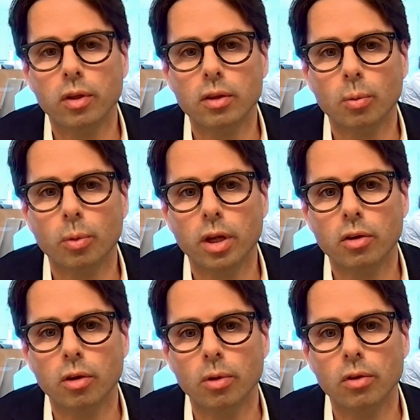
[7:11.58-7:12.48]
thing that we
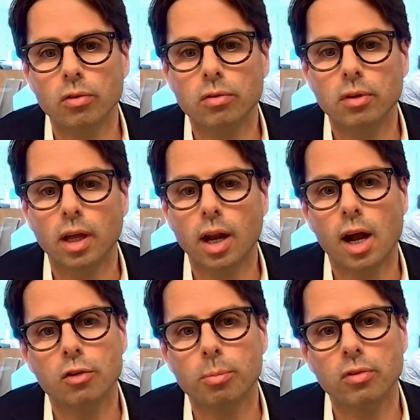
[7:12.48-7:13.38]
can do is get
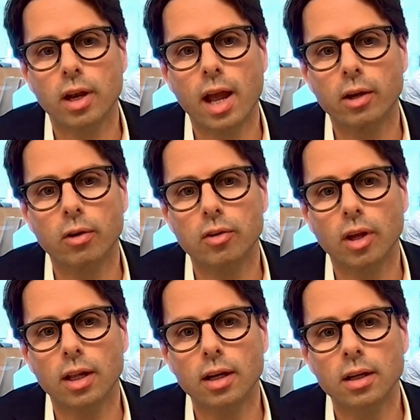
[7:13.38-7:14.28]
100% accurate
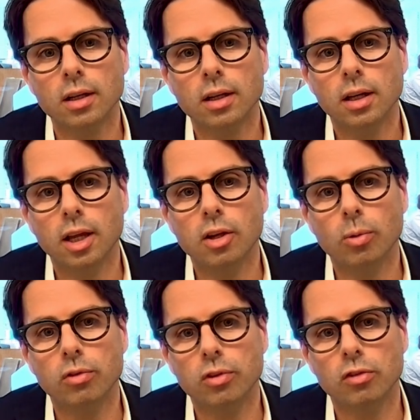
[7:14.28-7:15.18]
data
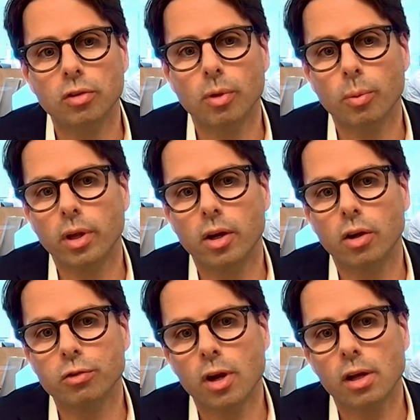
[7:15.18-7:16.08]
into a system that we can
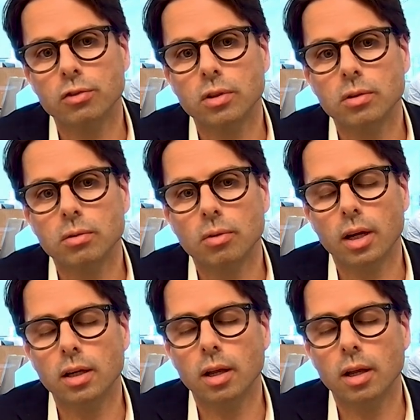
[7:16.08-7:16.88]
all trust, right?